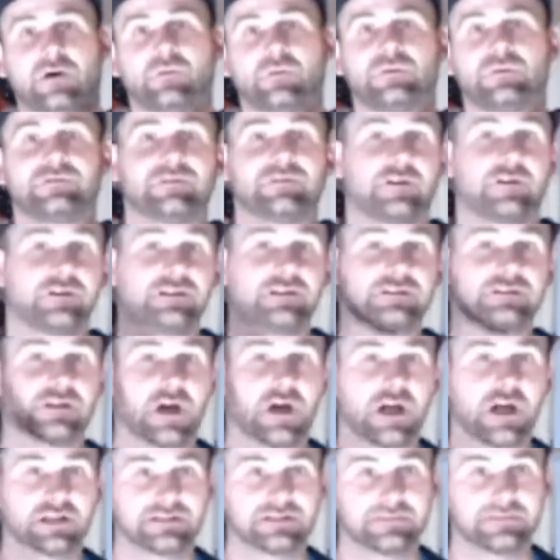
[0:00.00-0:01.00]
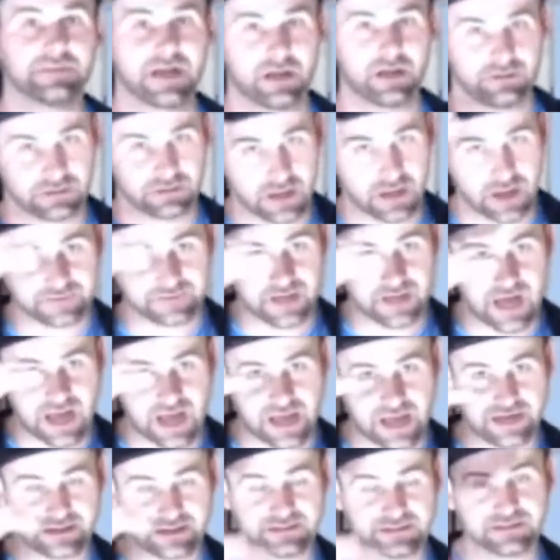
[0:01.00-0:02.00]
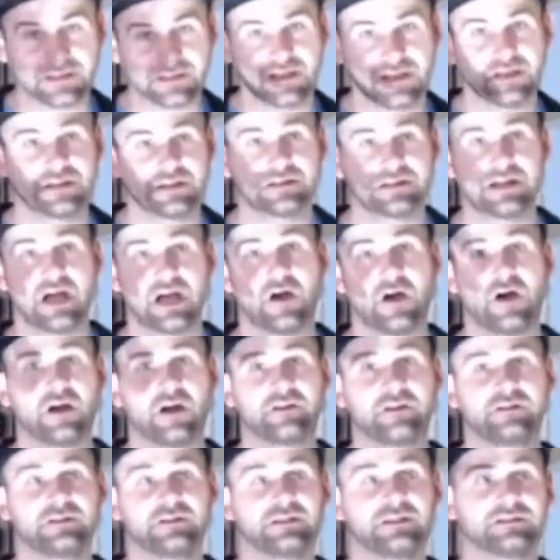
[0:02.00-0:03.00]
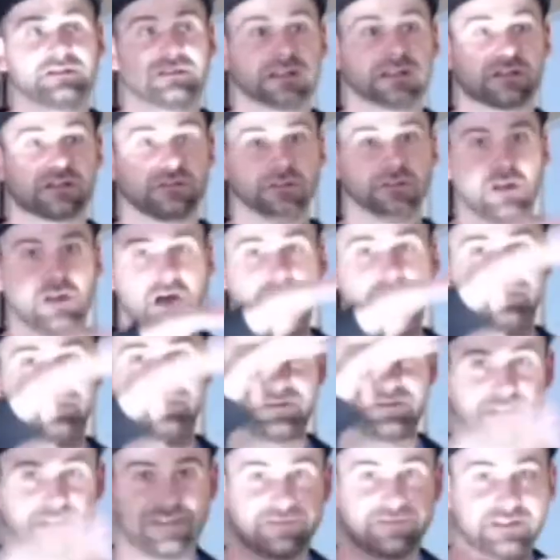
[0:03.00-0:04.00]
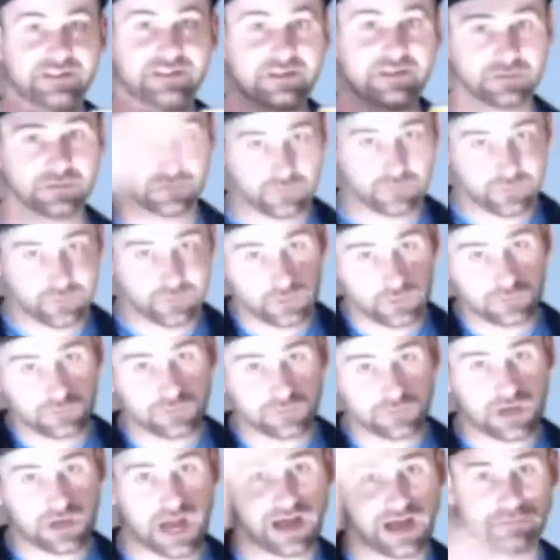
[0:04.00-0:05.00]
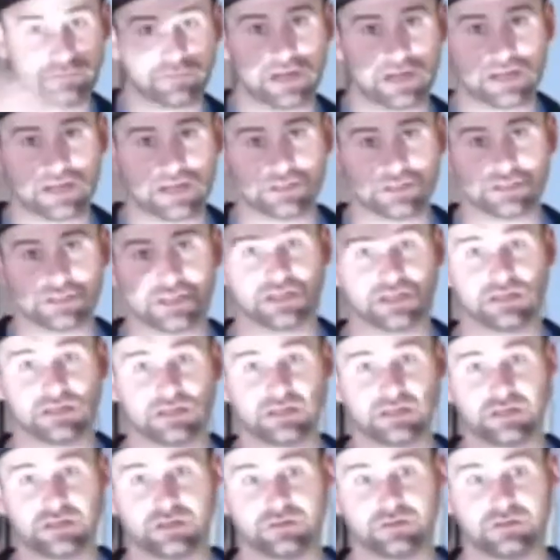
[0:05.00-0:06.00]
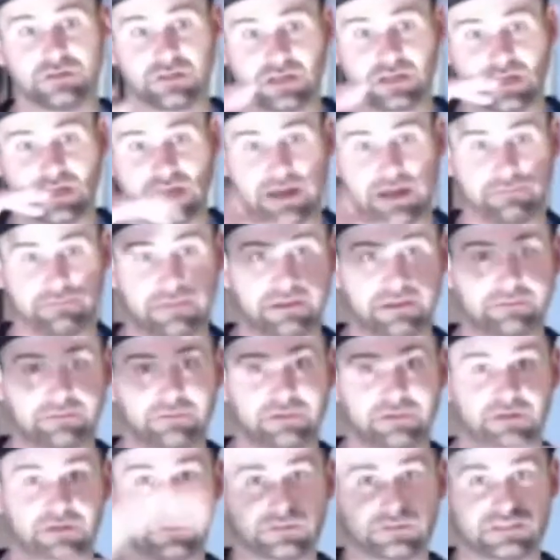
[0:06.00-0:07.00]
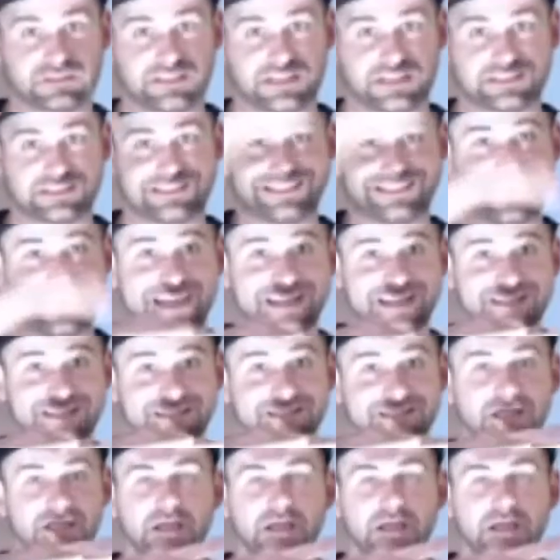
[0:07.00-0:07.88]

We've already talked about loft heights. Now, underneath like a loft living room combination, you're looking at maybe we go 6'6",